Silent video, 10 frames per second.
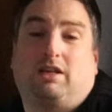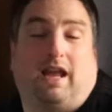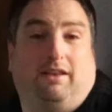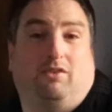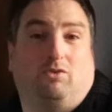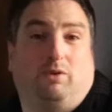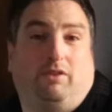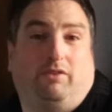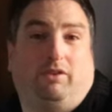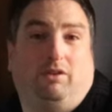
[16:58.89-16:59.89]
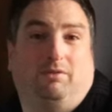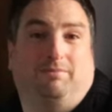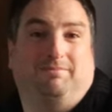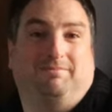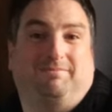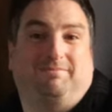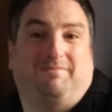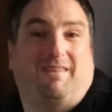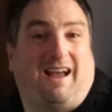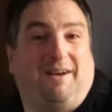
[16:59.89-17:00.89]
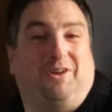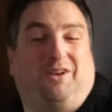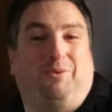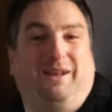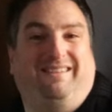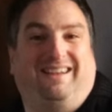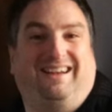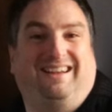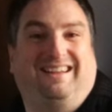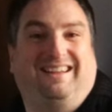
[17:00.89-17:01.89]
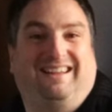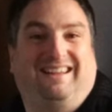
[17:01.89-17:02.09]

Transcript: Get in touch with us soon. Have a nice winter.